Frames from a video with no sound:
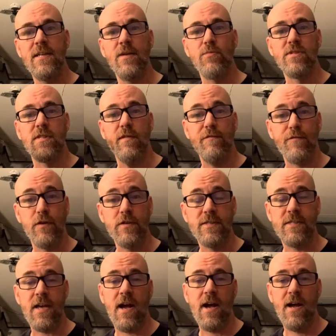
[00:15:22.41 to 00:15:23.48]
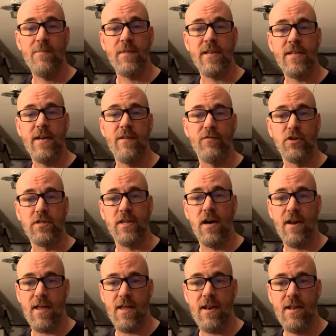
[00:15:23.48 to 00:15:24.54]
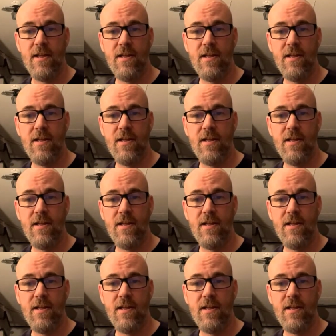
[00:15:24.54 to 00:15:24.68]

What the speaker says: it was the first time that he had ever done it.